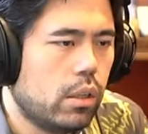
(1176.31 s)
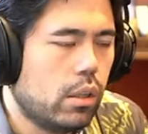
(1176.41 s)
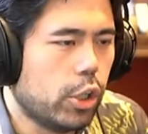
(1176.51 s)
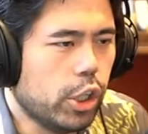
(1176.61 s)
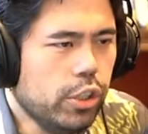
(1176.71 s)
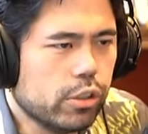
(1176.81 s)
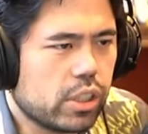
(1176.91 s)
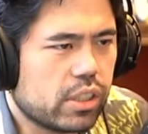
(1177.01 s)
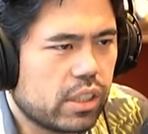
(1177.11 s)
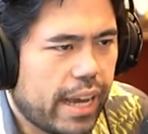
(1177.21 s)
the good news
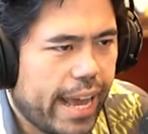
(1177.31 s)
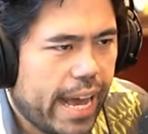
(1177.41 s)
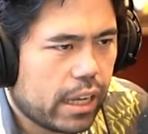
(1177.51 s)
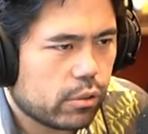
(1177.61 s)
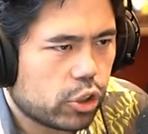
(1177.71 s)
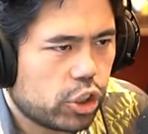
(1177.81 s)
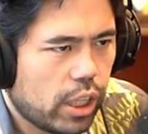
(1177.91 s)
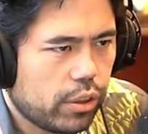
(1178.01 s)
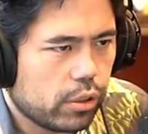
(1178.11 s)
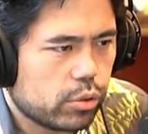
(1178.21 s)
is the diagonal
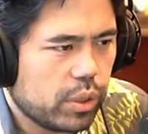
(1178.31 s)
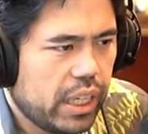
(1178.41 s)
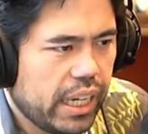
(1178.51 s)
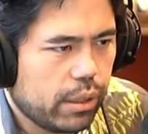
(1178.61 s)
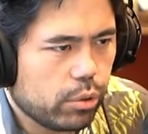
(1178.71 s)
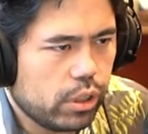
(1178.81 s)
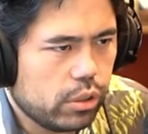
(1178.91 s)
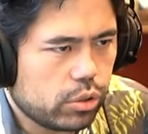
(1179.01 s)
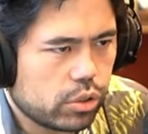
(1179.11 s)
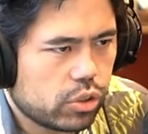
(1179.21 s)
shut though so he can't really
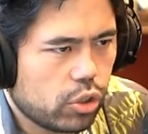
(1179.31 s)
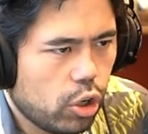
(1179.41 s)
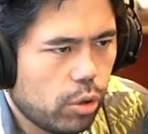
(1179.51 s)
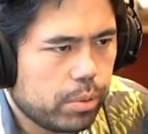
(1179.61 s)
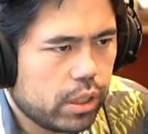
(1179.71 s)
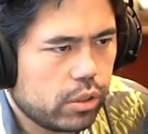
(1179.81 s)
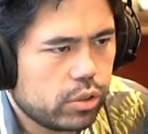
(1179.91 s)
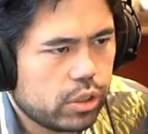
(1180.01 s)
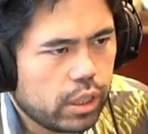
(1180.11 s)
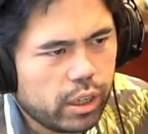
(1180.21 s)
use the scope and he goes
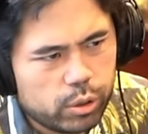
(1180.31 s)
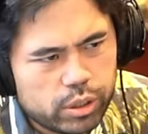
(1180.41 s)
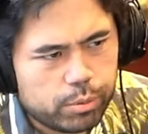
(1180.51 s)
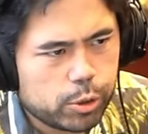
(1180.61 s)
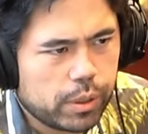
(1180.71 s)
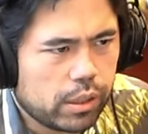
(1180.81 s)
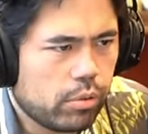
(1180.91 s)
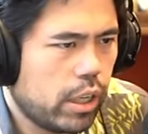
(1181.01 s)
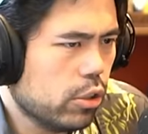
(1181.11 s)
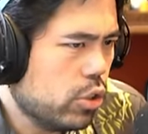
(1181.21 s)
here I always have bishop a3
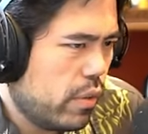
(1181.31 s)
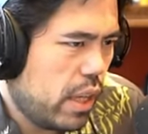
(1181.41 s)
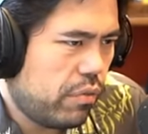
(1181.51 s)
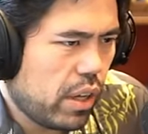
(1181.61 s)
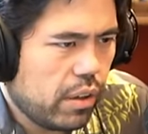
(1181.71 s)
I also have a5